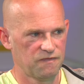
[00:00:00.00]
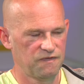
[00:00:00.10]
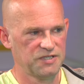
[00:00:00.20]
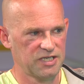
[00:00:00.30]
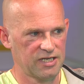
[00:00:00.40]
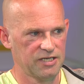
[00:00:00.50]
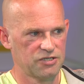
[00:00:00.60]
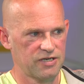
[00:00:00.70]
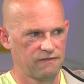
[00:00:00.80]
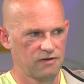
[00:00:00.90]
physically
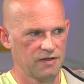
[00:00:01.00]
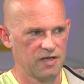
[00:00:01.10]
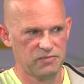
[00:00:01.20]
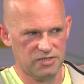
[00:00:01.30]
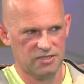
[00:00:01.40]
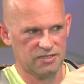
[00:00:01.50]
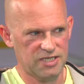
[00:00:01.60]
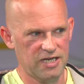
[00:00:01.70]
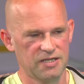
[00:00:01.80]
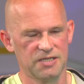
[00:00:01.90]
to travel like that, but
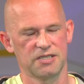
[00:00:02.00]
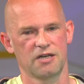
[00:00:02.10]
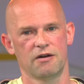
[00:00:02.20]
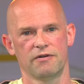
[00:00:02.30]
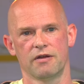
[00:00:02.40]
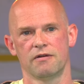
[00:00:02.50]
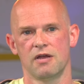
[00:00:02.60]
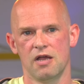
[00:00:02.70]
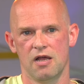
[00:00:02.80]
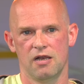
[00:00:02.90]
take this scenario.
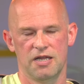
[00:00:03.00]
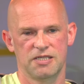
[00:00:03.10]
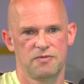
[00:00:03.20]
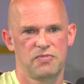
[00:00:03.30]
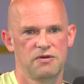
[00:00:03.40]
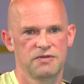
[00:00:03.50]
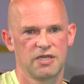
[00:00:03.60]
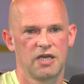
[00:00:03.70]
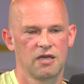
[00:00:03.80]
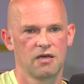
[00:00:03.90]
Let's
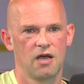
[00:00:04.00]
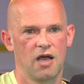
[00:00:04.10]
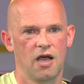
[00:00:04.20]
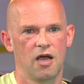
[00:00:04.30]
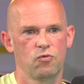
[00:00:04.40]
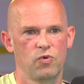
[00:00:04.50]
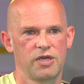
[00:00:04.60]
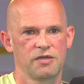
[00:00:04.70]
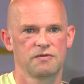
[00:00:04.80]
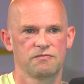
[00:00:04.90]
supposing
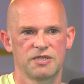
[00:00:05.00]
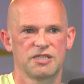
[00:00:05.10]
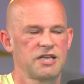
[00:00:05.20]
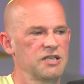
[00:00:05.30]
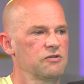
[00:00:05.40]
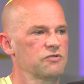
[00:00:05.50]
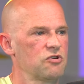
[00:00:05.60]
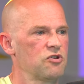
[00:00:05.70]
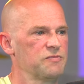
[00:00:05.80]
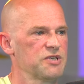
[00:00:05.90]
we're sending
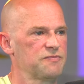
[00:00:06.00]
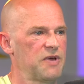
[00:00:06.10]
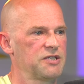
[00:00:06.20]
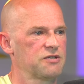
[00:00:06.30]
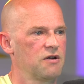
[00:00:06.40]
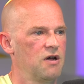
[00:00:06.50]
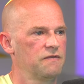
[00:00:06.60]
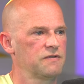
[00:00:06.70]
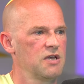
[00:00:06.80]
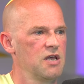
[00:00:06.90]
autonomous
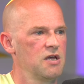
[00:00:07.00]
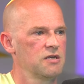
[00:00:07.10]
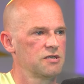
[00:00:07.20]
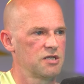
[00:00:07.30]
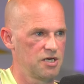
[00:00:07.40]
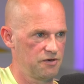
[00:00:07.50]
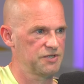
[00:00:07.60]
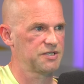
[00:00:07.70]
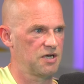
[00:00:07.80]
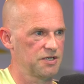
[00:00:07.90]
spacecraft to the
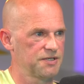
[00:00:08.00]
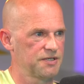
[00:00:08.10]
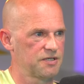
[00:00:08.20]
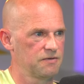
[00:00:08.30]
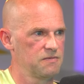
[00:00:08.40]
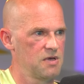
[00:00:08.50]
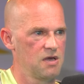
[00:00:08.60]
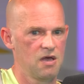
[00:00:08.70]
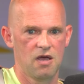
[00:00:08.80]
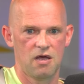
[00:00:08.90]
nearest star
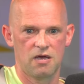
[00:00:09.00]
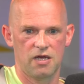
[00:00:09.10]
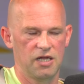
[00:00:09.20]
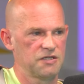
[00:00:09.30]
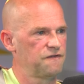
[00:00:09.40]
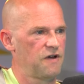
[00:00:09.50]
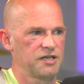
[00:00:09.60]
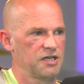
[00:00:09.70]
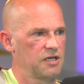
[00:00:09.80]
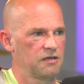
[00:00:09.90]
system. It's
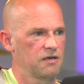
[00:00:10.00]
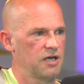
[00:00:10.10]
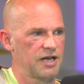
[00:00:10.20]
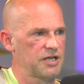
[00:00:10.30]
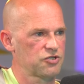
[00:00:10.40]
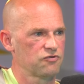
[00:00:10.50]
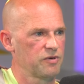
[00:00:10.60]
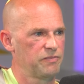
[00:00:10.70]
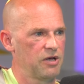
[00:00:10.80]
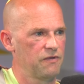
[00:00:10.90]
finding an
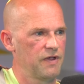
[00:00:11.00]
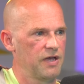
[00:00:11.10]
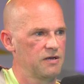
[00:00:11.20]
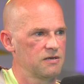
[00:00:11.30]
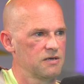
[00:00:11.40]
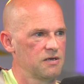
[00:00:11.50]
asteroid belt there.